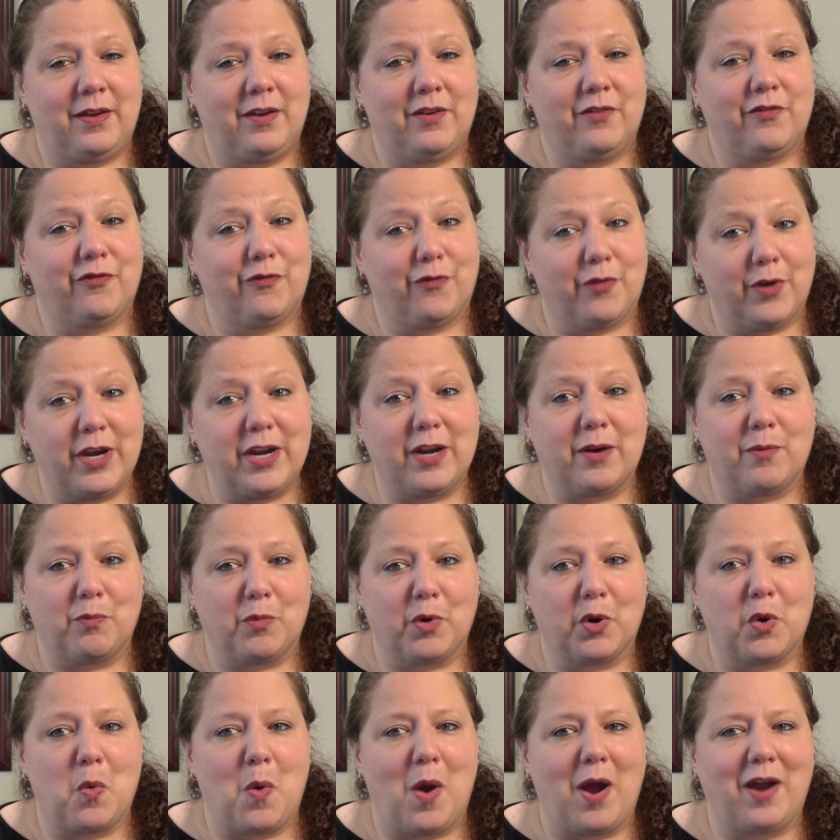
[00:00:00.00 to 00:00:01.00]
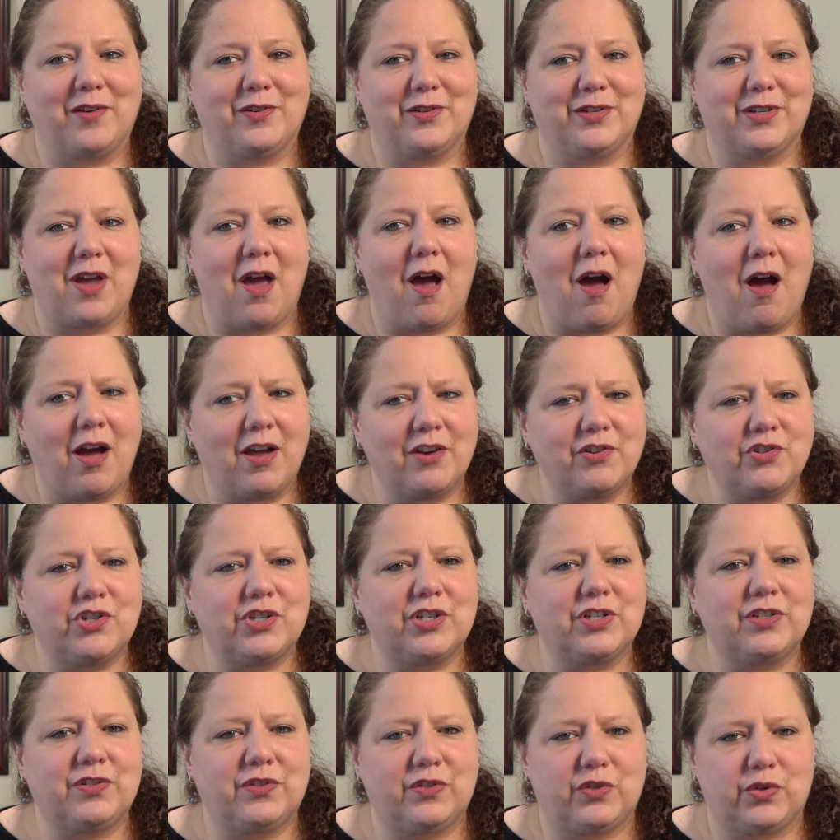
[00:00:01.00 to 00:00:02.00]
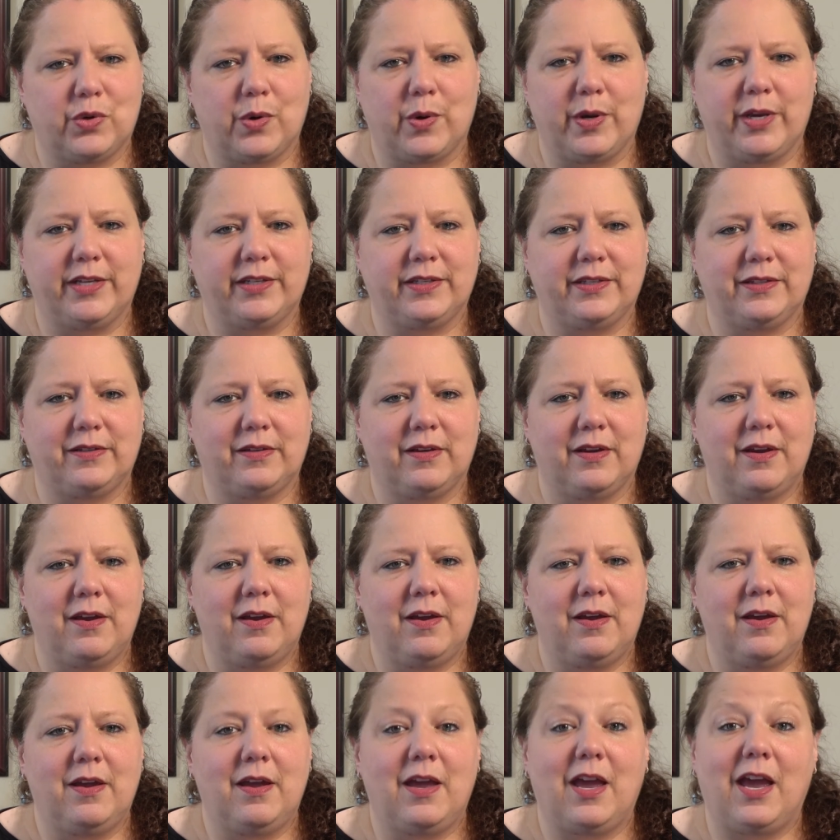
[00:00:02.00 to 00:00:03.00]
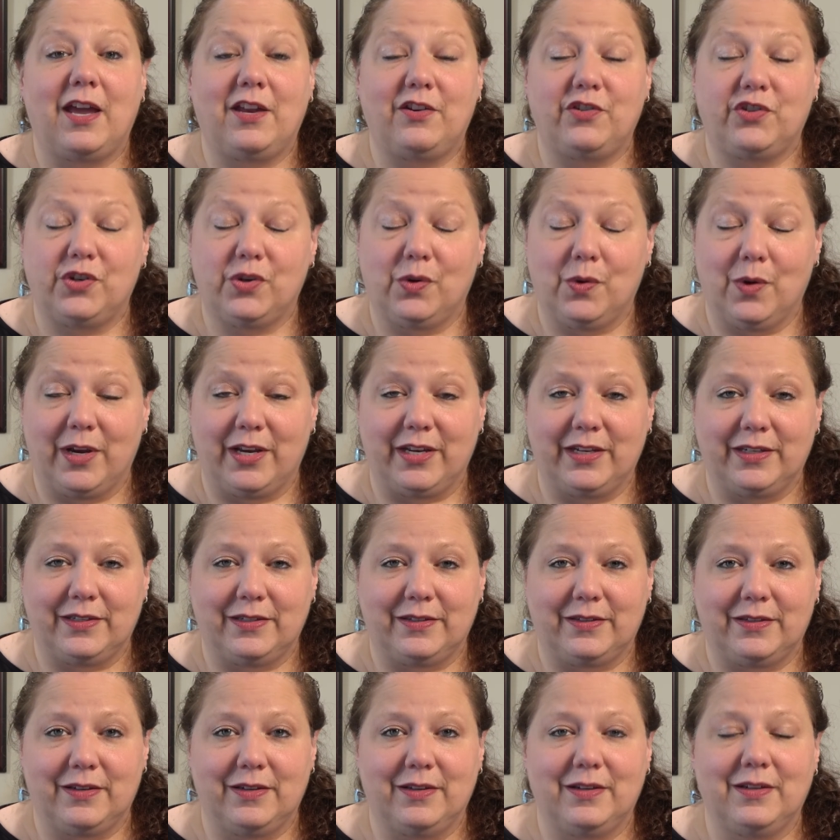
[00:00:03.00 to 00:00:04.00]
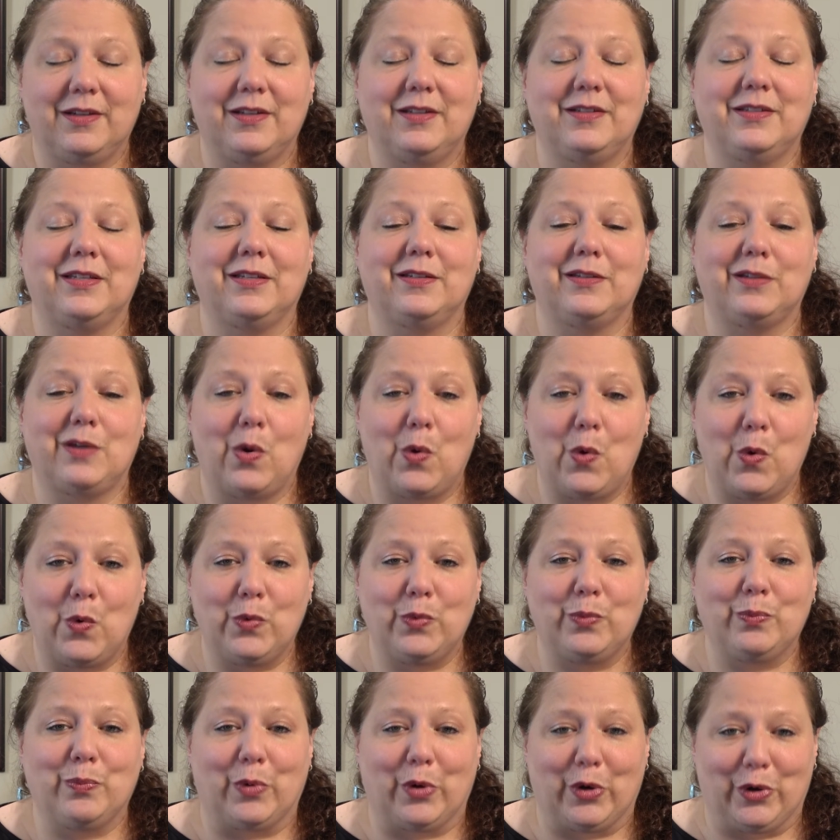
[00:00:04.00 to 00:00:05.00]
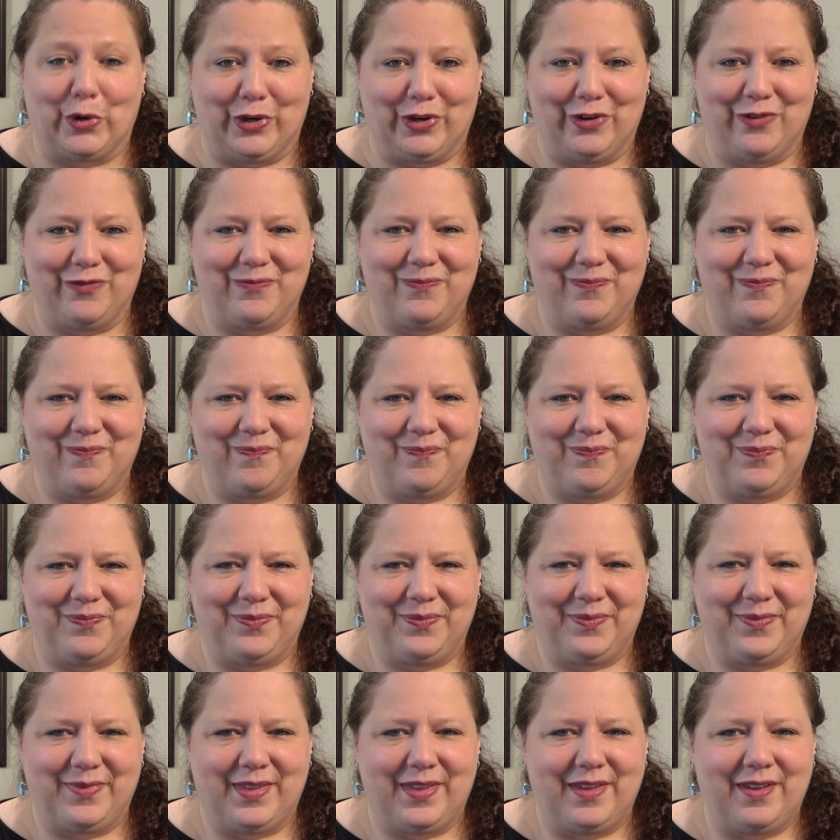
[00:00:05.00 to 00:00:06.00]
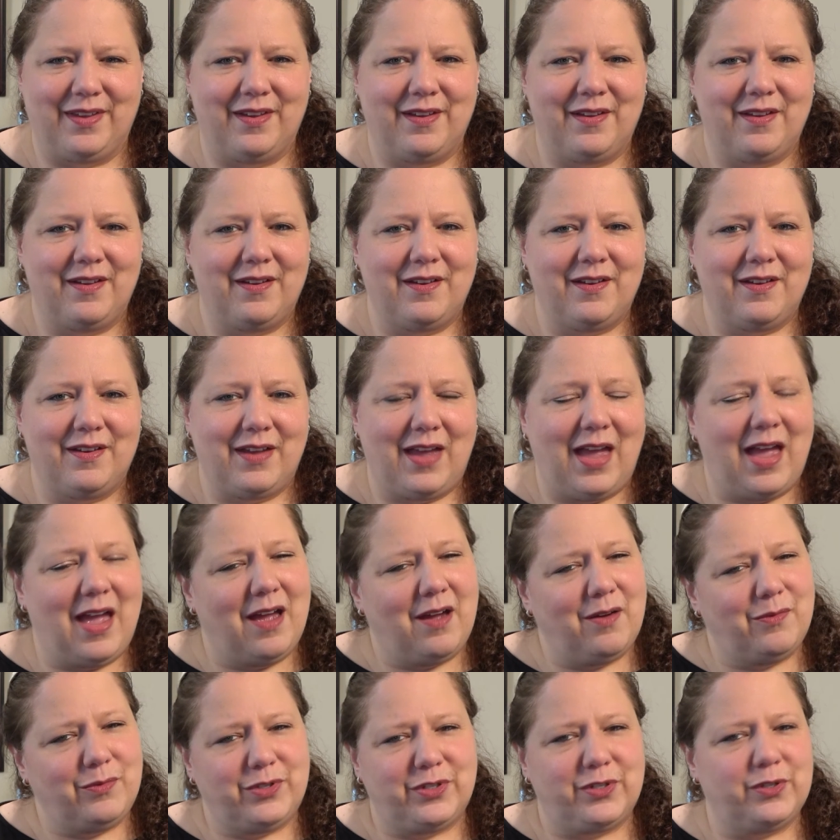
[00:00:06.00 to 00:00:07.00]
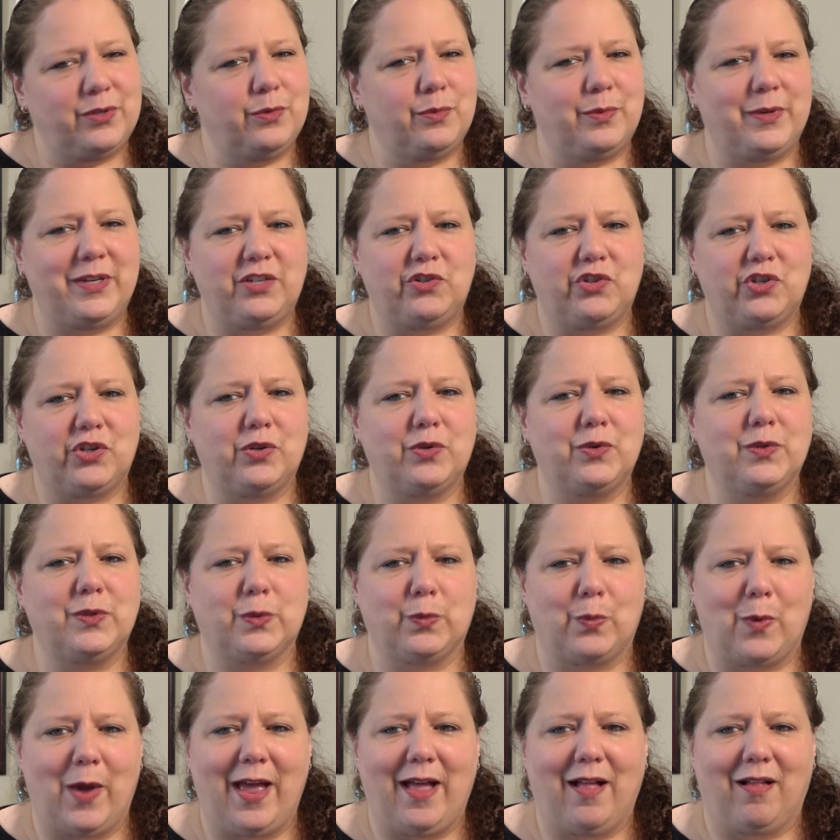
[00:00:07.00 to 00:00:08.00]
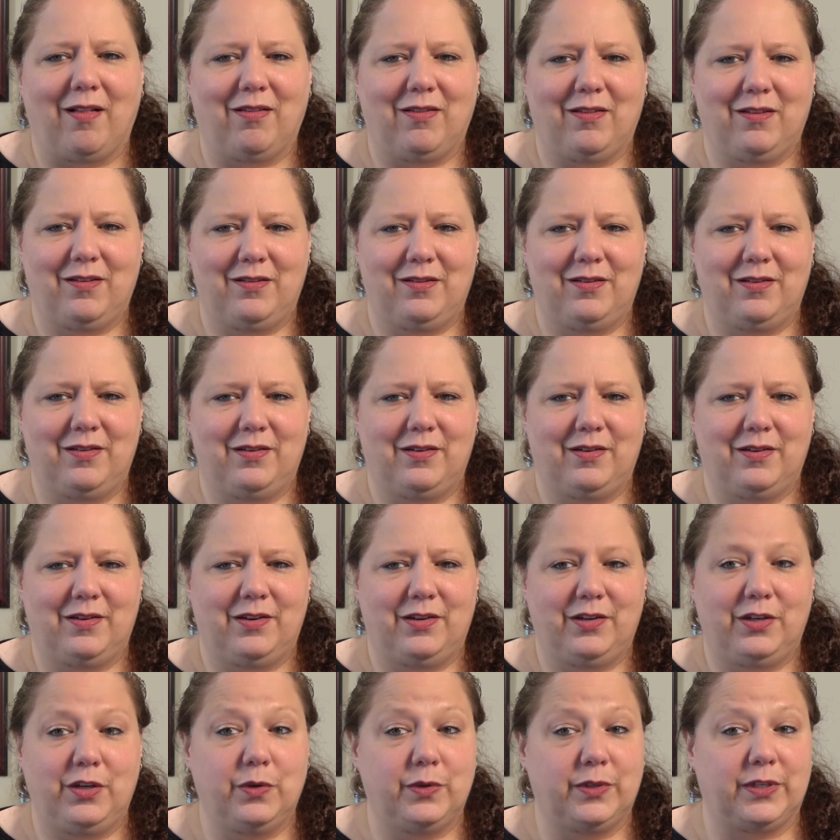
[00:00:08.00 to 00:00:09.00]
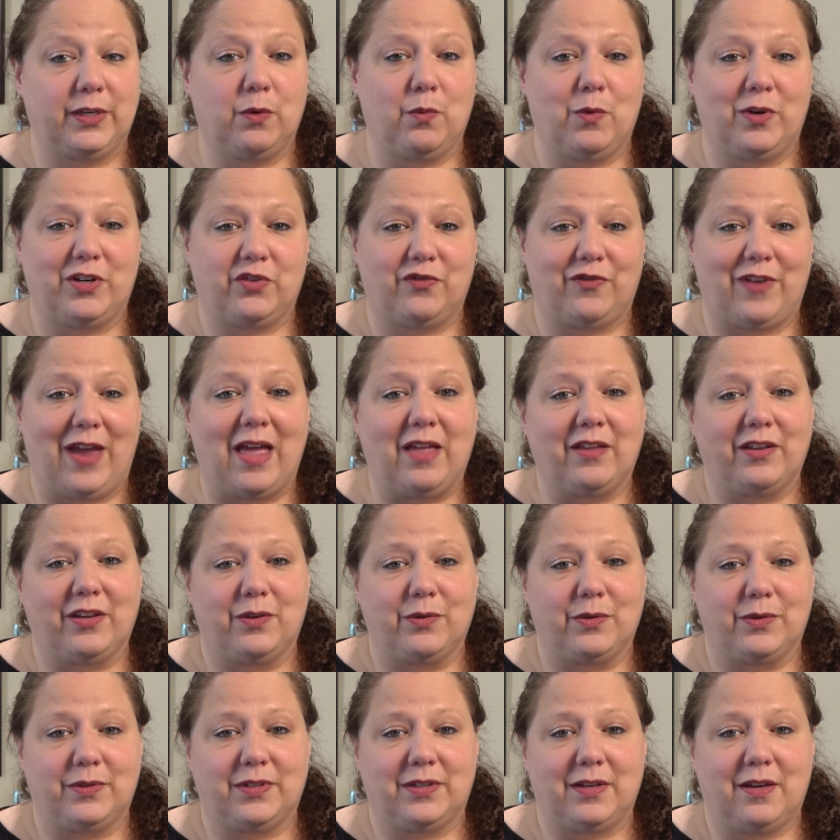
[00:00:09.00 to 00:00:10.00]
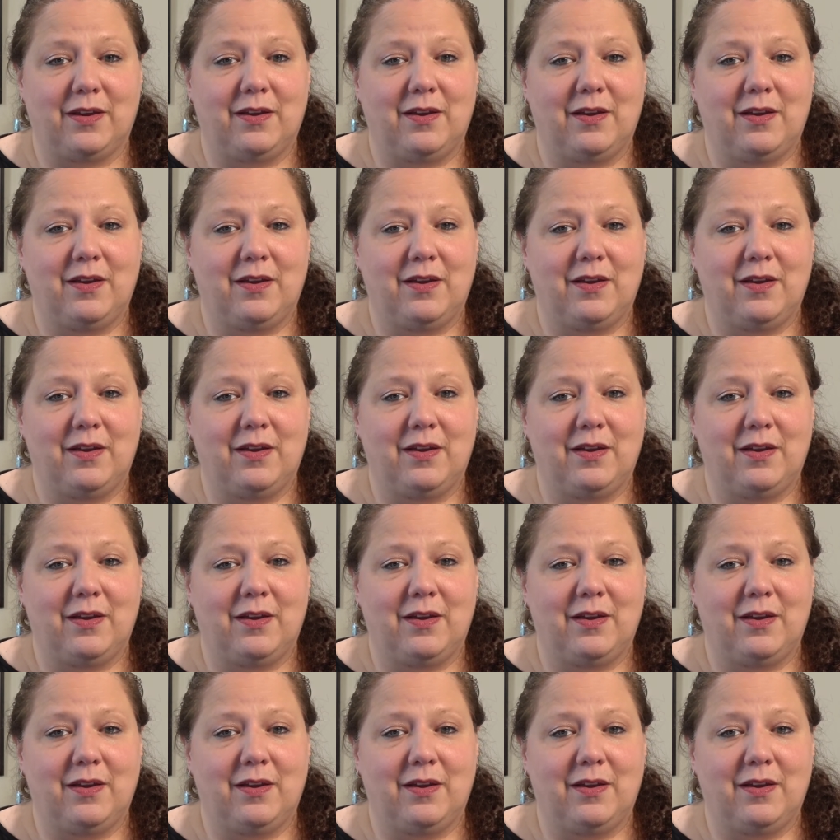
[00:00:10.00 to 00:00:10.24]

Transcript: Freedom requires conscious choice, and choice is its own burden. How do we choose well? Using which values?